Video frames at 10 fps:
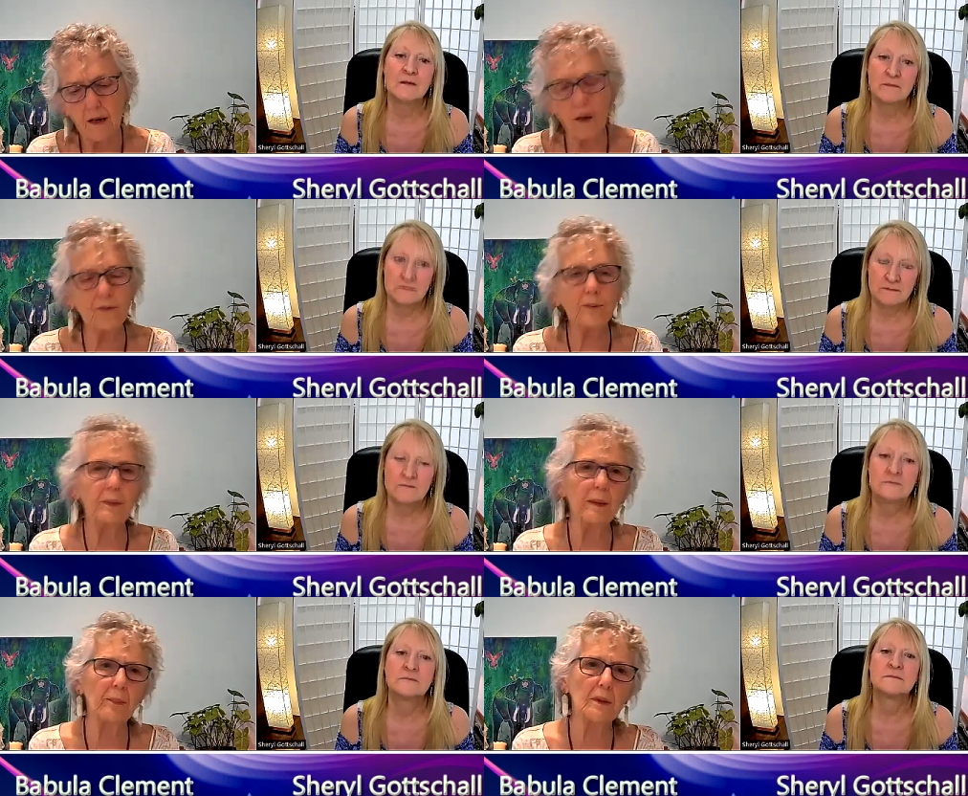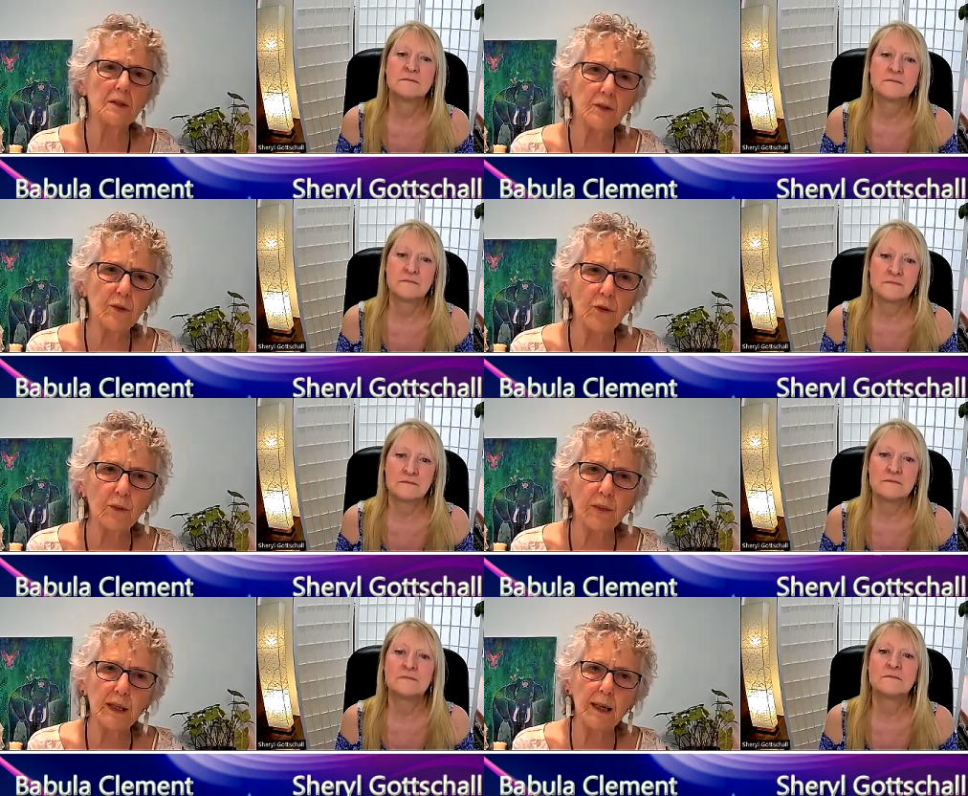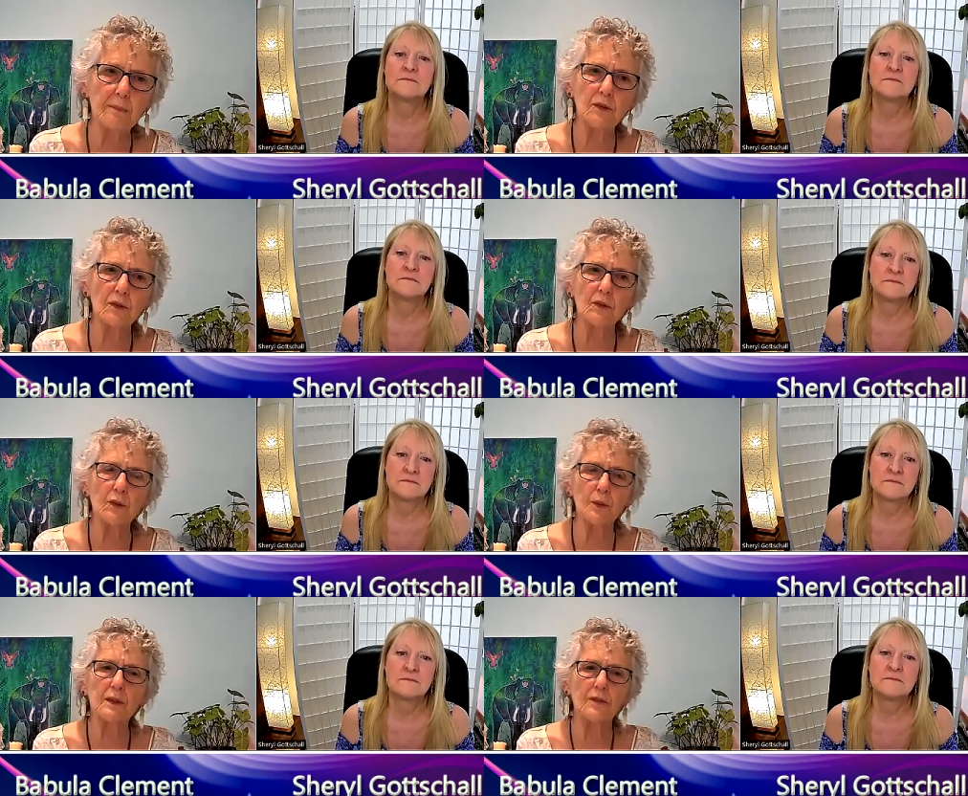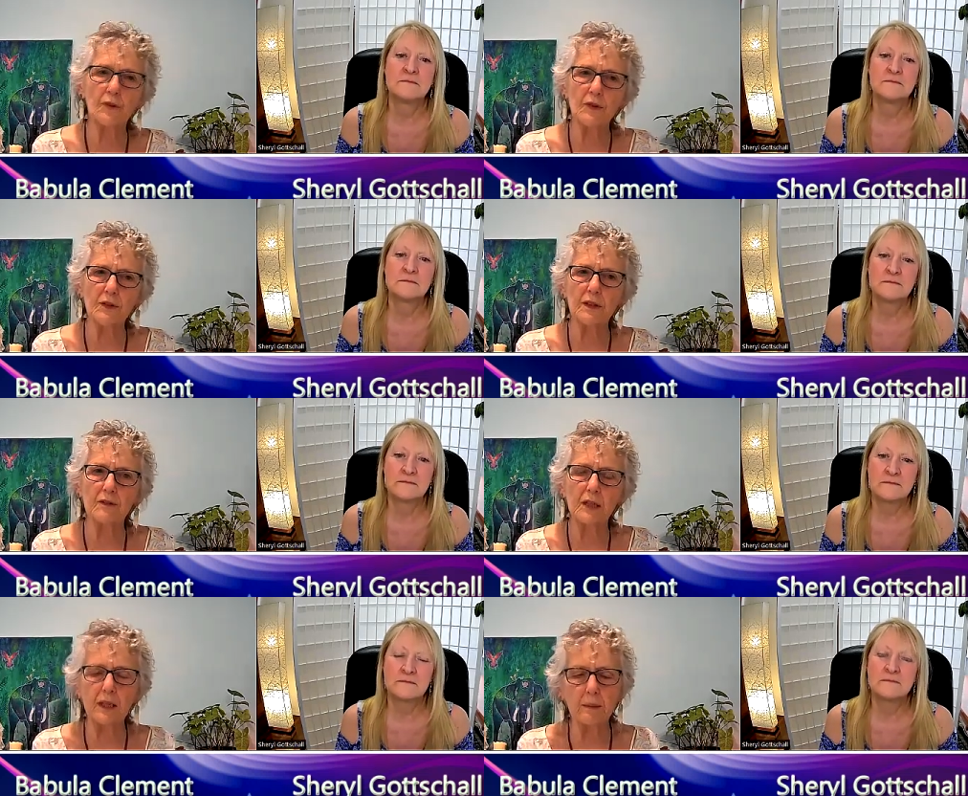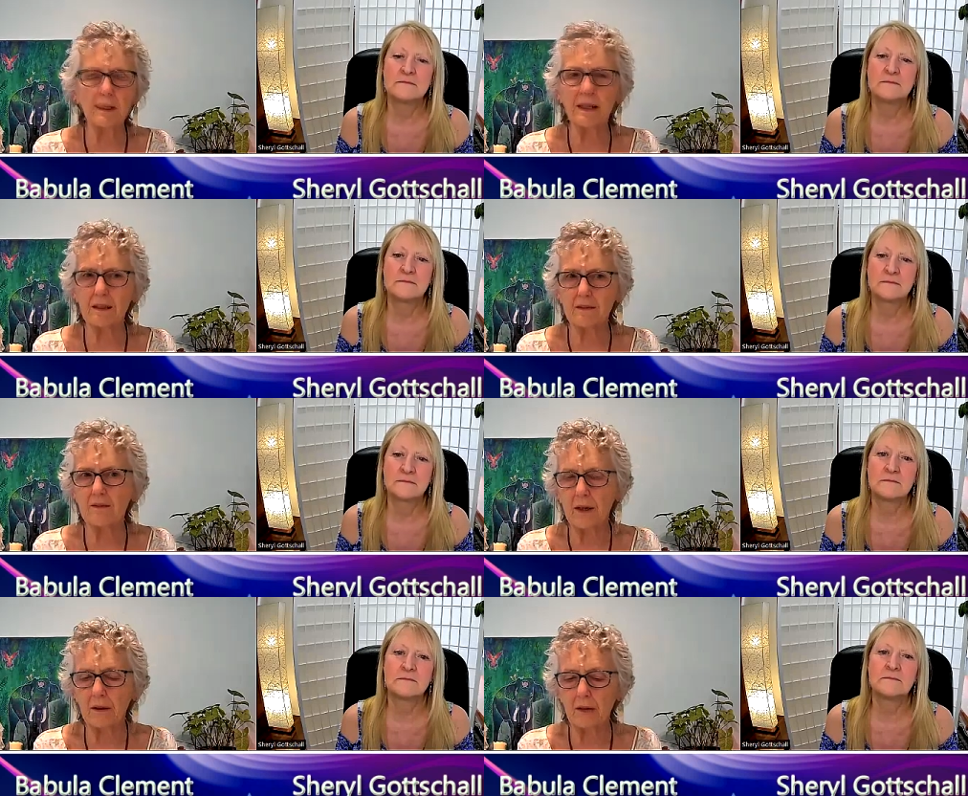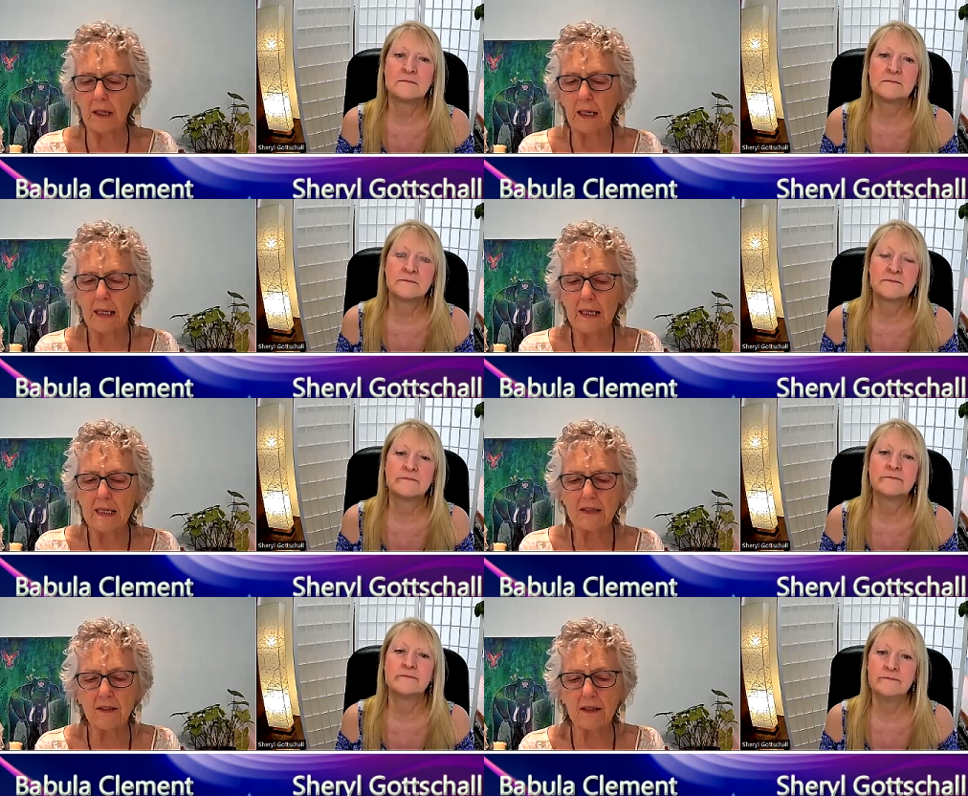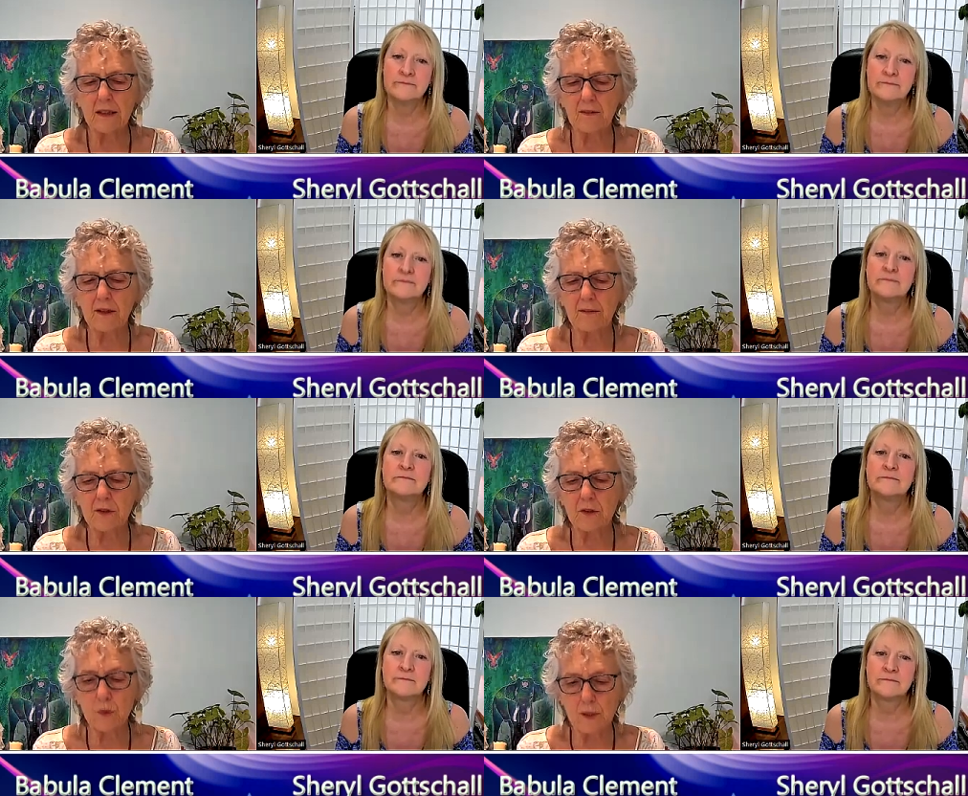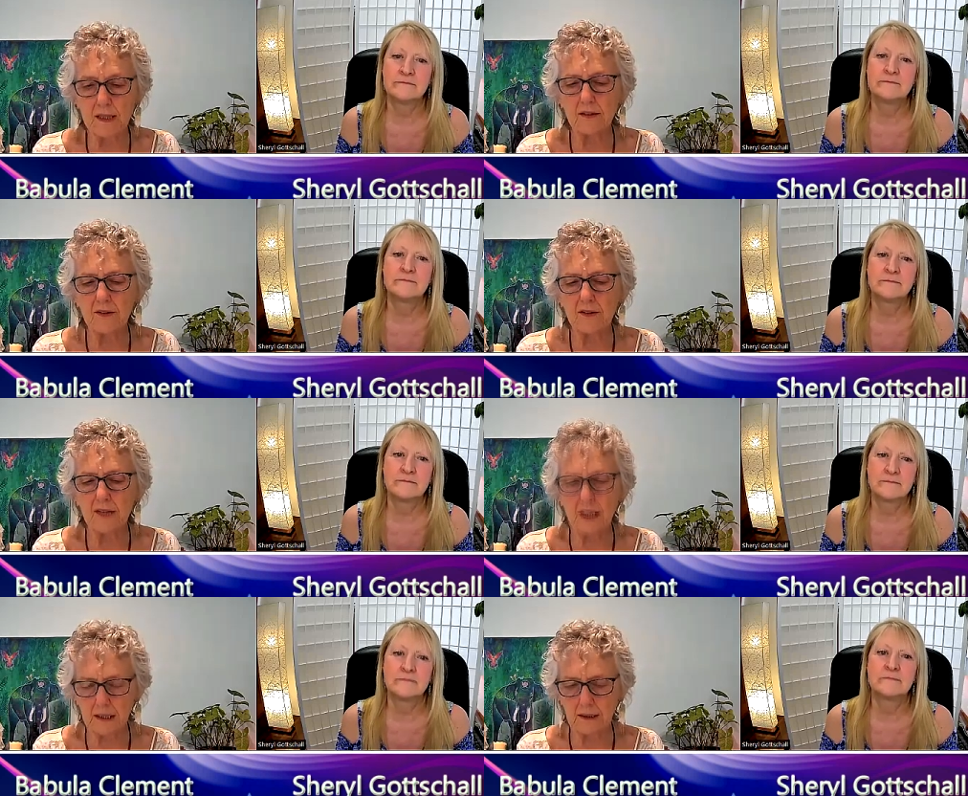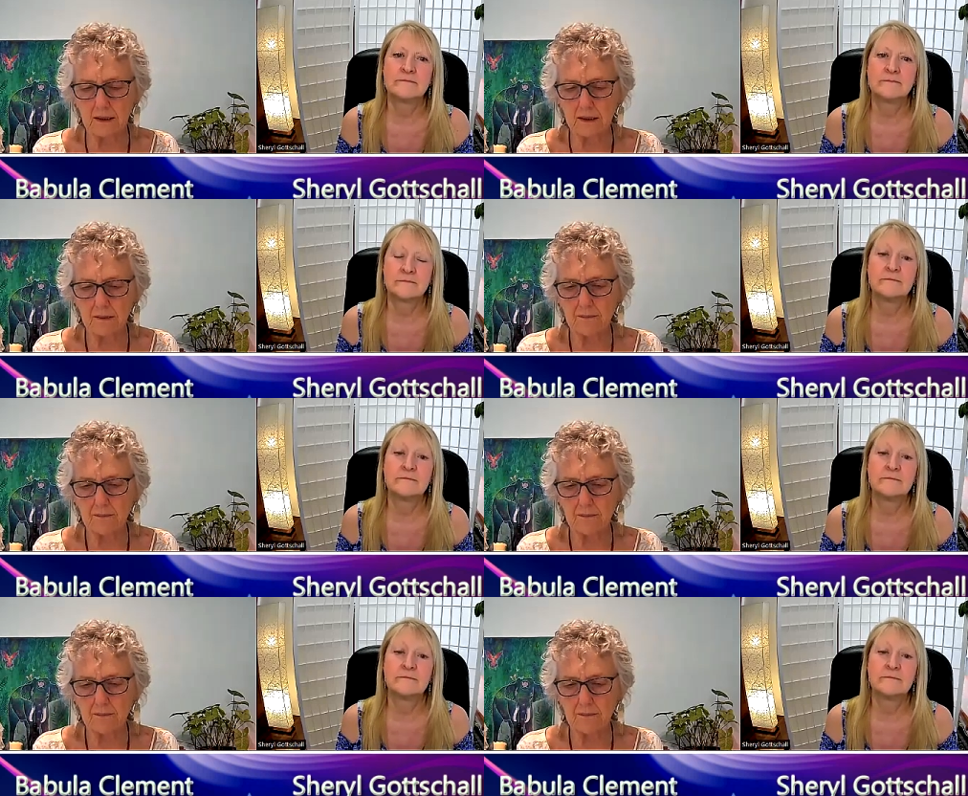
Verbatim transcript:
Speaker 1: Often people assume that happens on the 21st every year, but it can vary. It's the mm. evening of the 22nd.